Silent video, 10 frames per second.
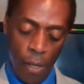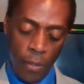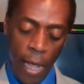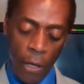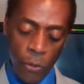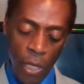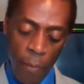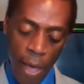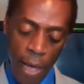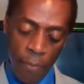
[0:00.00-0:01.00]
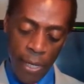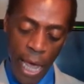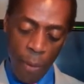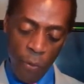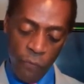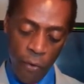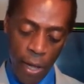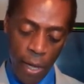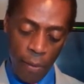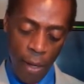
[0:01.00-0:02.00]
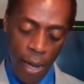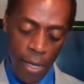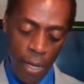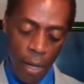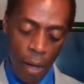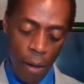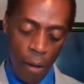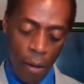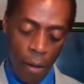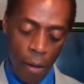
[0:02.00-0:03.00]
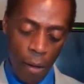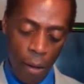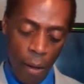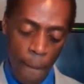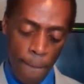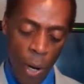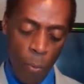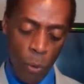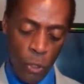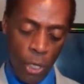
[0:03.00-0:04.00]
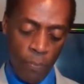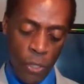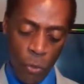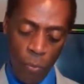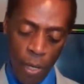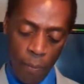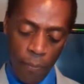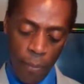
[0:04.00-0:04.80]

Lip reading: The elderly man became afraid and he mumbled something to me.